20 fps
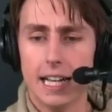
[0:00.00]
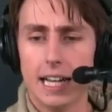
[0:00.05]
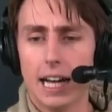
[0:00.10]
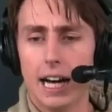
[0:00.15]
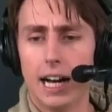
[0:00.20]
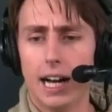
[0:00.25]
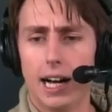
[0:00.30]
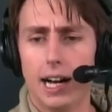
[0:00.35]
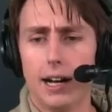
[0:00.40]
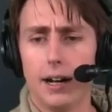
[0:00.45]

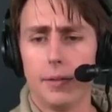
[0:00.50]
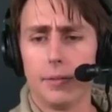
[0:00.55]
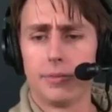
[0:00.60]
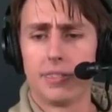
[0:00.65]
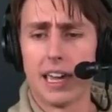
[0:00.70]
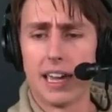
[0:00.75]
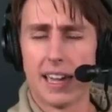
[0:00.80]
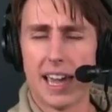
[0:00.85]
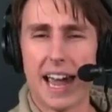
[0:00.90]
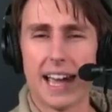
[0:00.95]

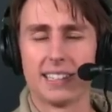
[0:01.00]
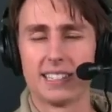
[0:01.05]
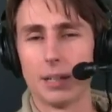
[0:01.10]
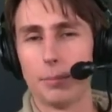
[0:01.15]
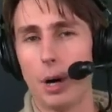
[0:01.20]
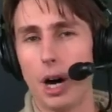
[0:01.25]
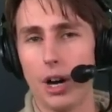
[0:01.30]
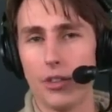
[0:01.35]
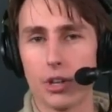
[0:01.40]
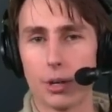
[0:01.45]
they had
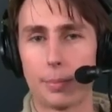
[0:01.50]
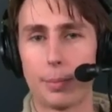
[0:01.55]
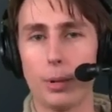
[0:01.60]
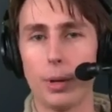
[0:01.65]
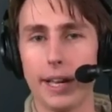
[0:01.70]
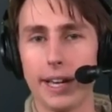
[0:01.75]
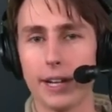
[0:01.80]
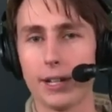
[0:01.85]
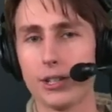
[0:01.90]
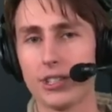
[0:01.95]
some other
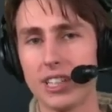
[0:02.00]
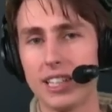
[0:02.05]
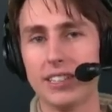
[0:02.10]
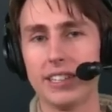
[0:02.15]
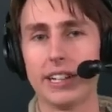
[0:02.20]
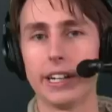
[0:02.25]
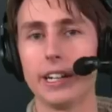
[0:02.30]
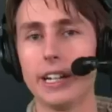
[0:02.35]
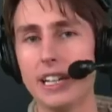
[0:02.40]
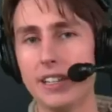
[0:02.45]
players in
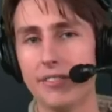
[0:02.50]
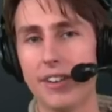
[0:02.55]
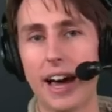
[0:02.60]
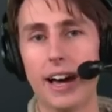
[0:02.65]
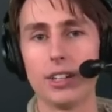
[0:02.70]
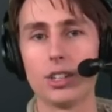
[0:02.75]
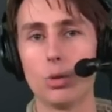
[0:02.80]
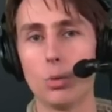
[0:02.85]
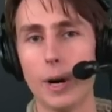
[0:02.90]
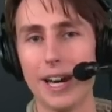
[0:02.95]
their
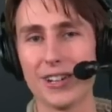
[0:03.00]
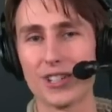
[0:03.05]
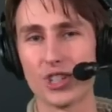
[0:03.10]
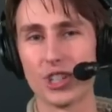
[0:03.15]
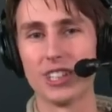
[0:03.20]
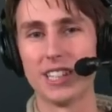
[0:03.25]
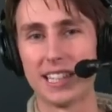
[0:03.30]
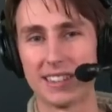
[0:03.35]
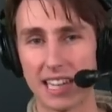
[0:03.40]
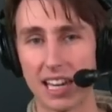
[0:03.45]

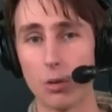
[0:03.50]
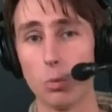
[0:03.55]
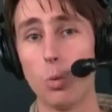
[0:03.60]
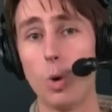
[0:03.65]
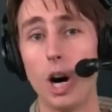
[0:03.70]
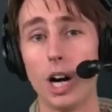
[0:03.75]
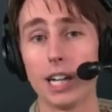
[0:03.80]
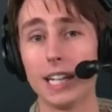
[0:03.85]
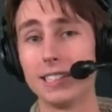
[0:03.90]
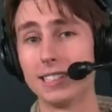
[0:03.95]
evaluation that they
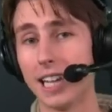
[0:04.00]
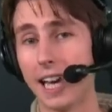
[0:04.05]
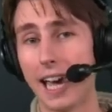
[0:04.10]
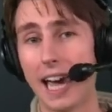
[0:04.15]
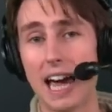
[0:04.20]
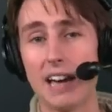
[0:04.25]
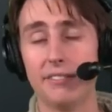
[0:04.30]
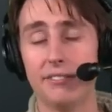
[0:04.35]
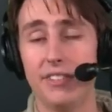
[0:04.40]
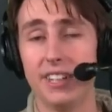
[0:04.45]
wanted to
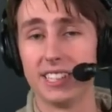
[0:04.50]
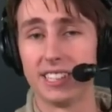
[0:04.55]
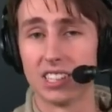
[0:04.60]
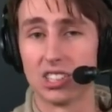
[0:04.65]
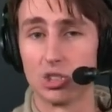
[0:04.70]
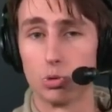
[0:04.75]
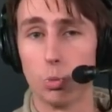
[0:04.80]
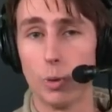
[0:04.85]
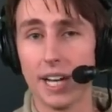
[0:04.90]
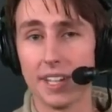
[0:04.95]
have
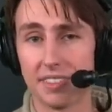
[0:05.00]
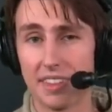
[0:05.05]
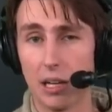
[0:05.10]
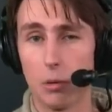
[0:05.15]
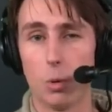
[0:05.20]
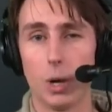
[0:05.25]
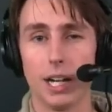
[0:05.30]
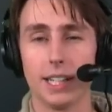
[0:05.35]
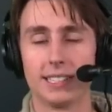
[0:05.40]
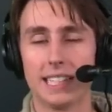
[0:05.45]
visits with, they
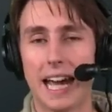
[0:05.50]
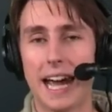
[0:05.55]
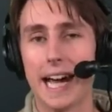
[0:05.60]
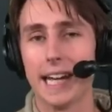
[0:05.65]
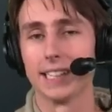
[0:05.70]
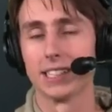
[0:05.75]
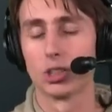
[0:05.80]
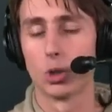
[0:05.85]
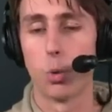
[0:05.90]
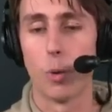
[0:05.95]
wanted to
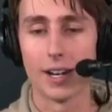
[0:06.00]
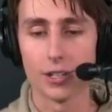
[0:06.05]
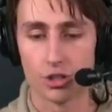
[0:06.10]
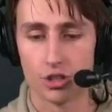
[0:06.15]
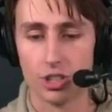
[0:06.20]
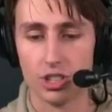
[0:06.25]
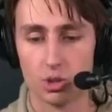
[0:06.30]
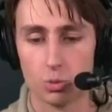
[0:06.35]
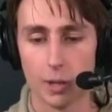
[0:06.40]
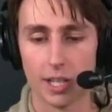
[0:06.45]
ask
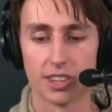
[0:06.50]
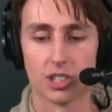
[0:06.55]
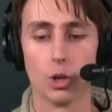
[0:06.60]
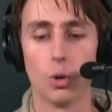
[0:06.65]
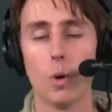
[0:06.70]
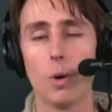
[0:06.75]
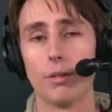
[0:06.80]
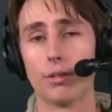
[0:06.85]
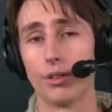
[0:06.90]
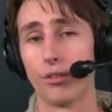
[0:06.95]
questions with,
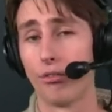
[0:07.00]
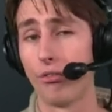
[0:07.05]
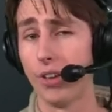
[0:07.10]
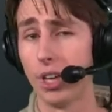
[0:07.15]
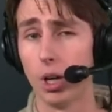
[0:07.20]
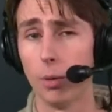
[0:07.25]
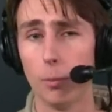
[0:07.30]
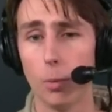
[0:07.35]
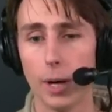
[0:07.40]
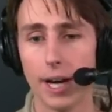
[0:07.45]
go over
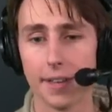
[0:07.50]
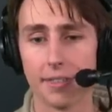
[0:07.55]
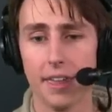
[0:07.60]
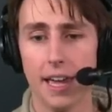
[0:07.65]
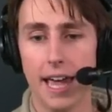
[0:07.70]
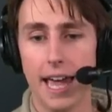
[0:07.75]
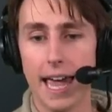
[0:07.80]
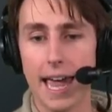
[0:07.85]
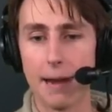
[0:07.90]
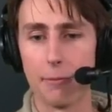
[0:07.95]
film with.
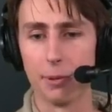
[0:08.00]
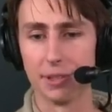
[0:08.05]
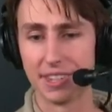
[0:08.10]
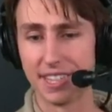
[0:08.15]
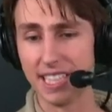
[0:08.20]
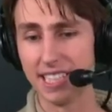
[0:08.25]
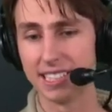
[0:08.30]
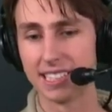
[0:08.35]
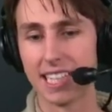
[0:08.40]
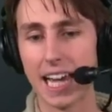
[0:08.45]
And with
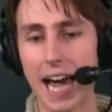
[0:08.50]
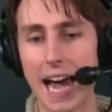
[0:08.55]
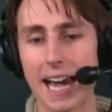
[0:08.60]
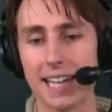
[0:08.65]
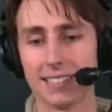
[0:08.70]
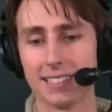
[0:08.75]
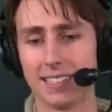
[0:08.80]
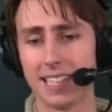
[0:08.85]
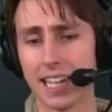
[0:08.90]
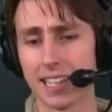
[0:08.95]
these
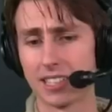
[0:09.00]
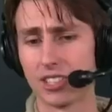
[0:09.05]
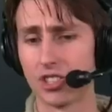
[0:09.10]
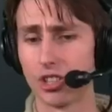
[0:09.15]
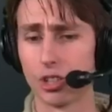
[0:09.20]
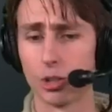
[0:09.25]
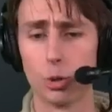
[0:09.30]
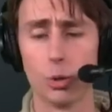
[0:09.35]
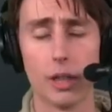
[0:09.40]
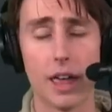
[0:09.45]
guys,
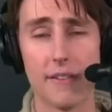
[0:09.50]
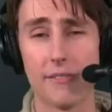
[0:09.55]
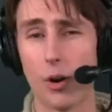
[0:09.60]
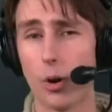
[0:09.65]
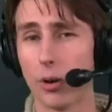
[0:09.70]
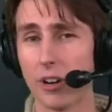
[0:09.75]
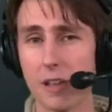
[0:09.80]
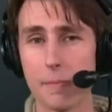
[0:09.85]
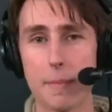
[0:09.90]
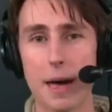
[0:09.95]
Dexter, who they've
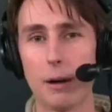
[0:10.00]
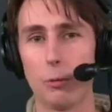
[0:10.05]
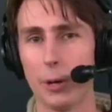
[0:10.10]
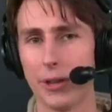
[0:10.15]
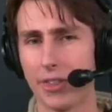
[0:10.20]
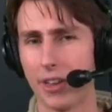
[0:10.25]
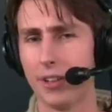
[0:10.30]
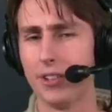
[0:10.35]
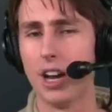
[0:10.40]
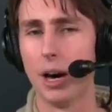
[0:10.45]
already met
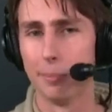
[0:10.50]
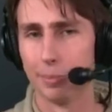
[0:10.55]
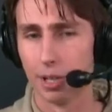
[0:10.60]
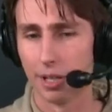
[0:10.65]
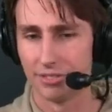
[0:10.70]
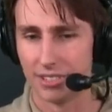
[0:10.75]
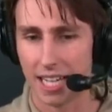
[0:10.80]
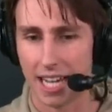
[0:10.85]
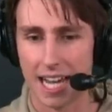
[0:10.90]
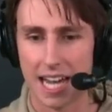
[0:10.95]
with a number
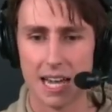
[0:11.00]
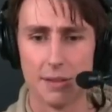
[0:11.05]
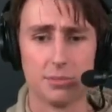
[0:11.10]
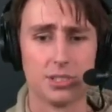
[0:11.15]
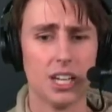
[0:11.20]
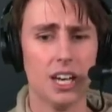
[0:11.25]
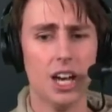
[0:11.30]
of times,